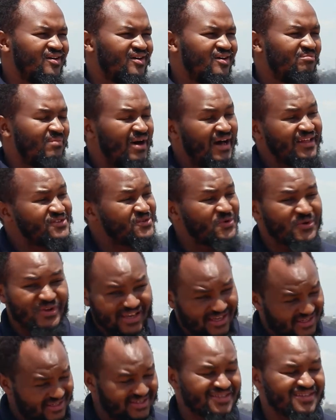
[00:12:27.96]
months or
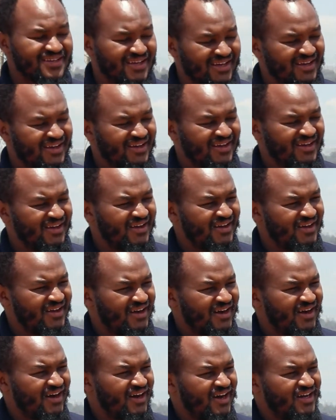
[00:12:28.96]
years,
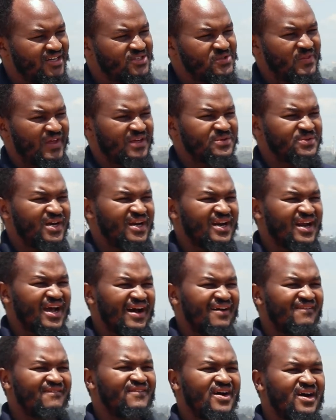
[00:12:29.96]
so that
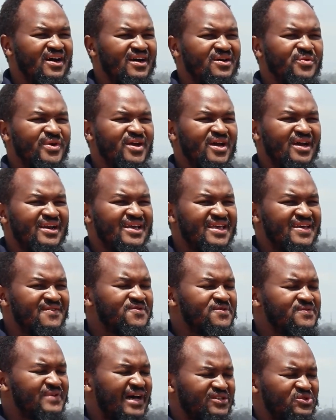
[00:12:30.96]
we can
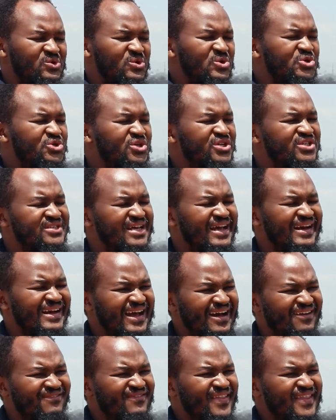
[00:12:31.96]
give solutions and
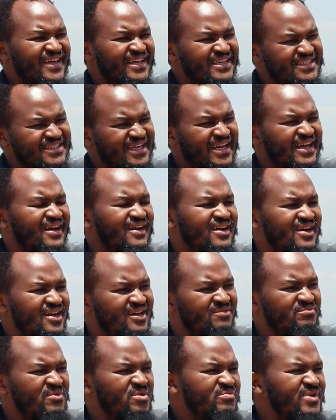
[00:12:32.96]
cover the entire
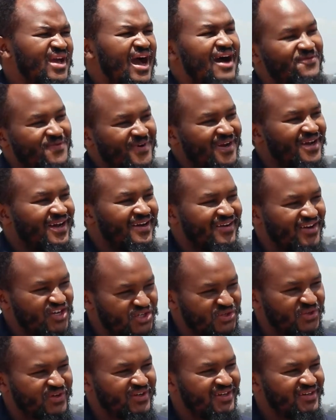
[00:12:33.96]
maybe Africa
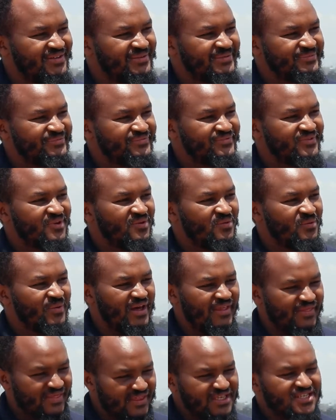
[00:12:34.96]
region,
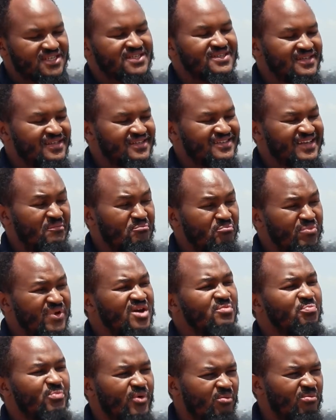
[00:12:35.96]
where this is a big
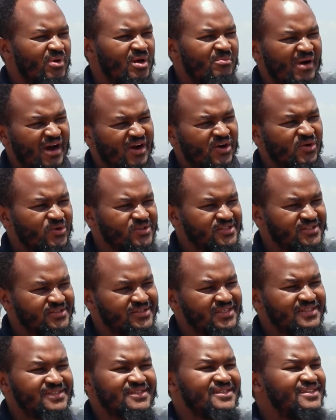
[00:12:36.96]
problem across.
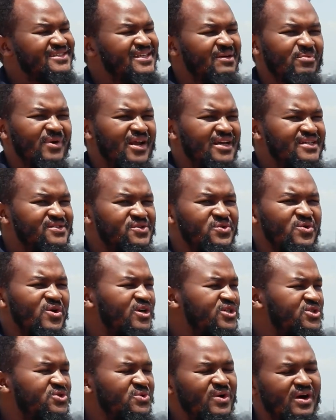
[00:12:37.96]
This applies. You go
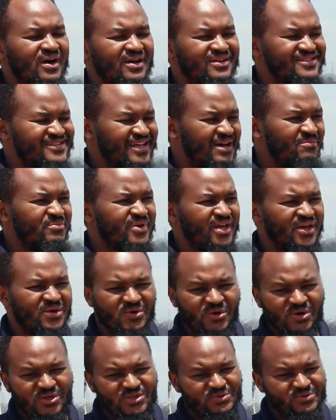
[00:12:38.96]
to Zambia, you
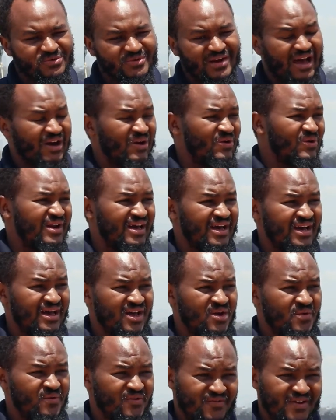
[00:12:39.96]
go to Angola.
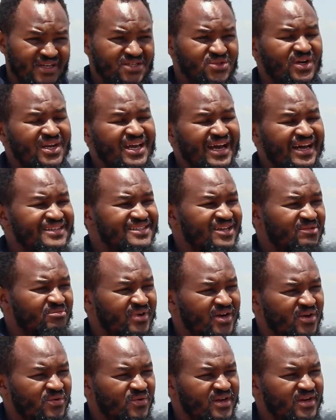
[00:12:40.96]
We've actually had some
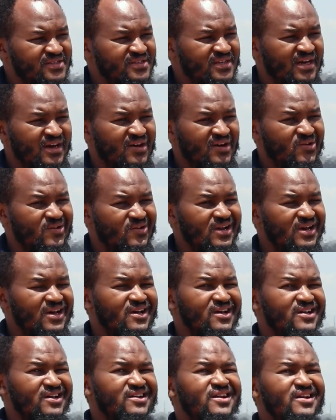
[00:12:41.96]
inquiries in Angola
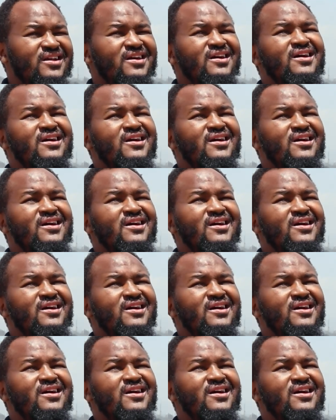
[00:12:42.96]
and